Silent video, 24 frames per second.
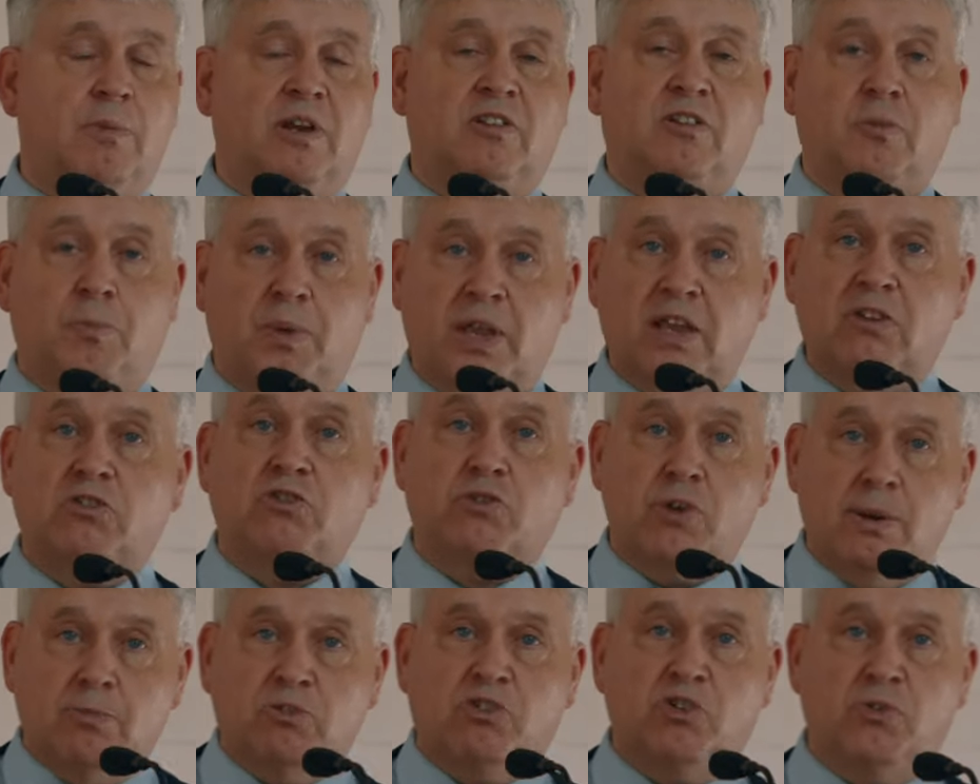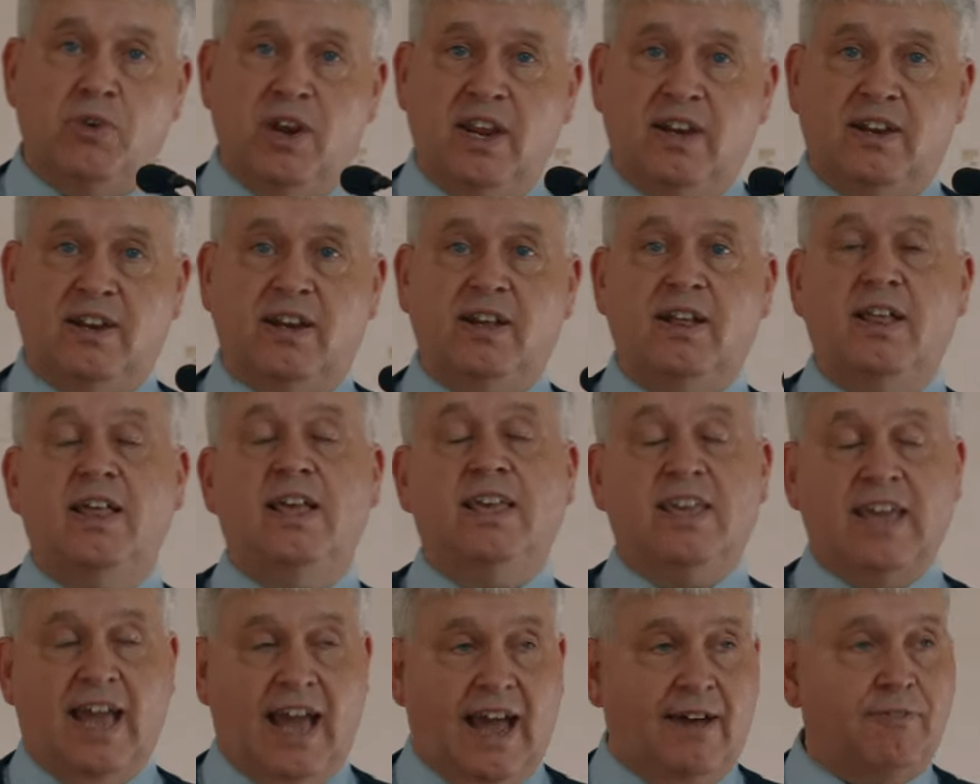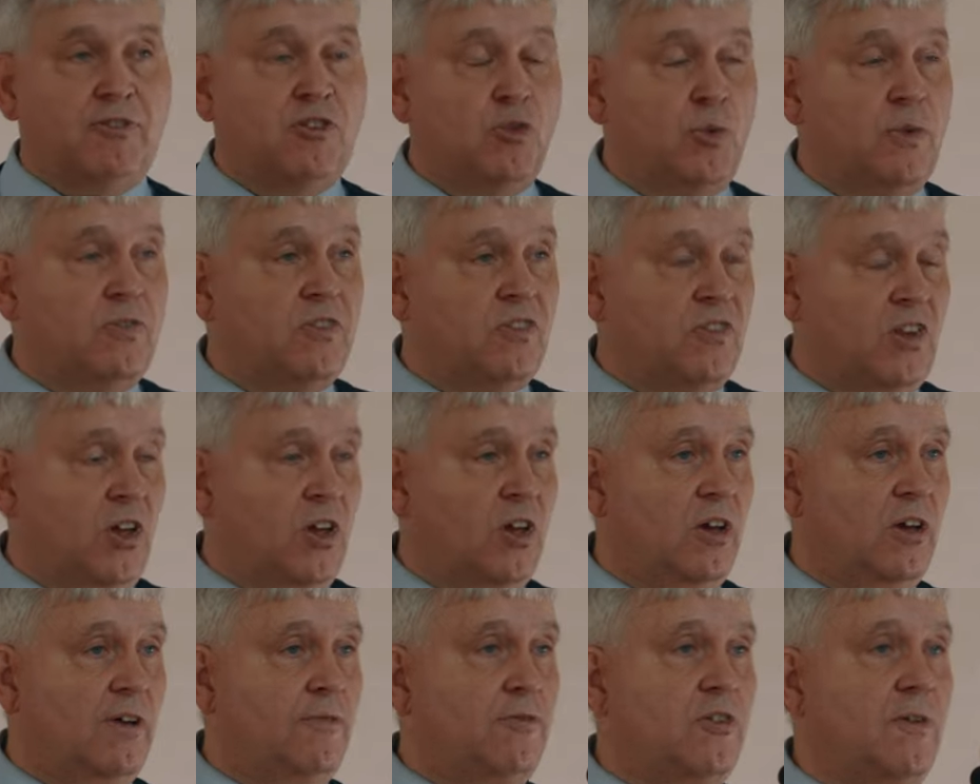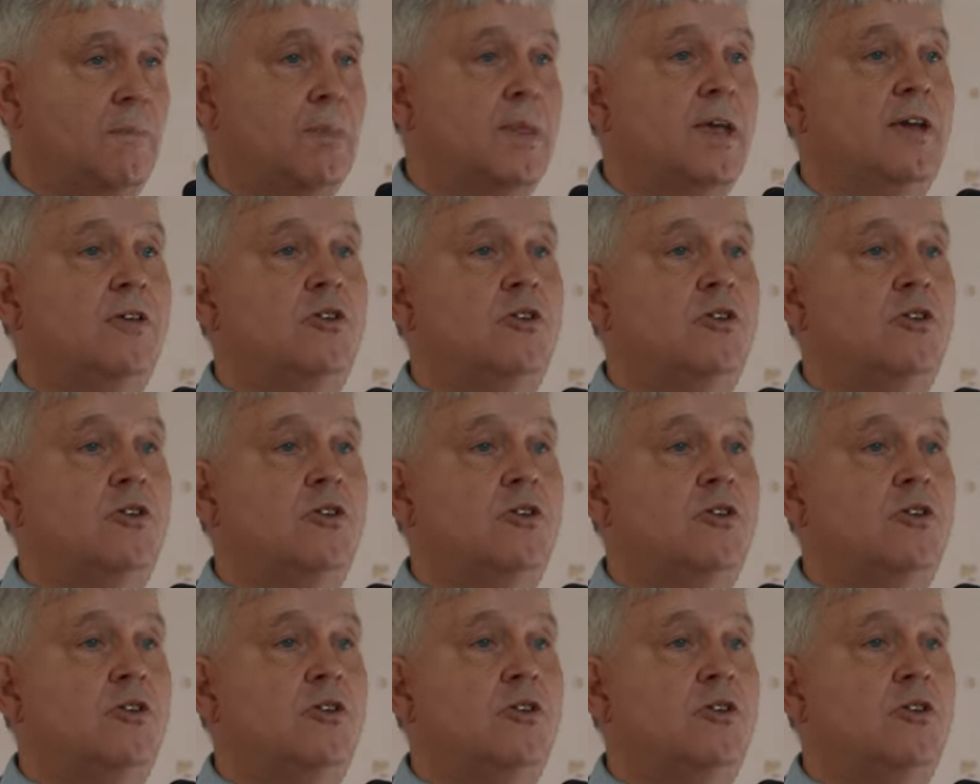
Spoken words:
But to be a scripture reader, you have to have served.